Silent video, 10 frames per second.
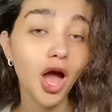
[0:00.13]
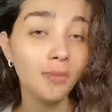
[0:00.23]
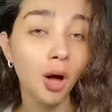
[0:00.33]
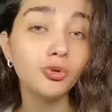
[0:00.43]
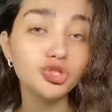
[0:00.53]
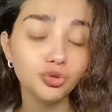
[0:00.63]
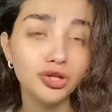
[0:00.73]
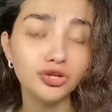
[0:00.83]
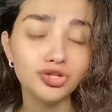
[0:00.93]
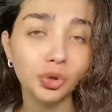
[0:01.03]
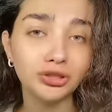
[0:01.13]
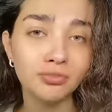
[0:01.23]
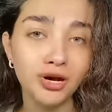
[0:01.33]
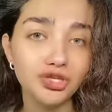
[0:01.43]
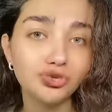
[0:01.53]
I'm almost 20 years old and
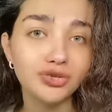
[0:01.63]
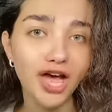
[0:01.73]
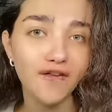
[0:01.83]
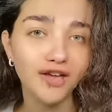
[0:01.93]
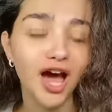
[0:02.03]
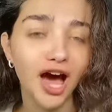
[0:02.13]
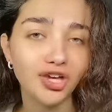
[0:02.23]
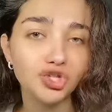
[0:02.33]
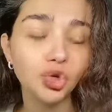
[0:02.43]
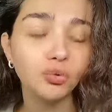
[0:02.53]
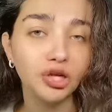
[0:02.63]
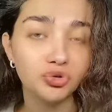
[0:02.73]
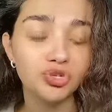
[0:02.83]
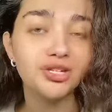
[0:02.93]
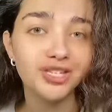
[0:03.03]
my school is having a high school
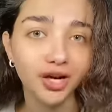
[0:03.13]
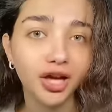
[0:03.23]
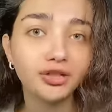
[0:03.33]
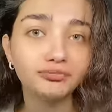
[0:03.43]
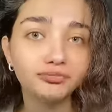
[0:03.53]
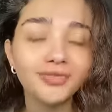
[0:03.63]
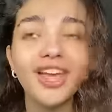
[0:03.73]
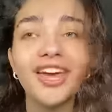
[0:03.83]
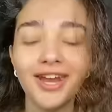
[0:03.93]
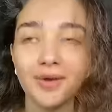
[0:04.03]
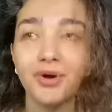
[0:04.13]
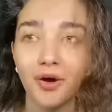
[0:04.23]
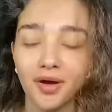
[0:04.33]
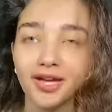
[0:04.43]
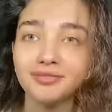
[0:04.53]
reunion today. And I'm
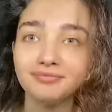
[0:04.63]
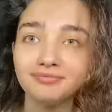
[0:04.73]
going.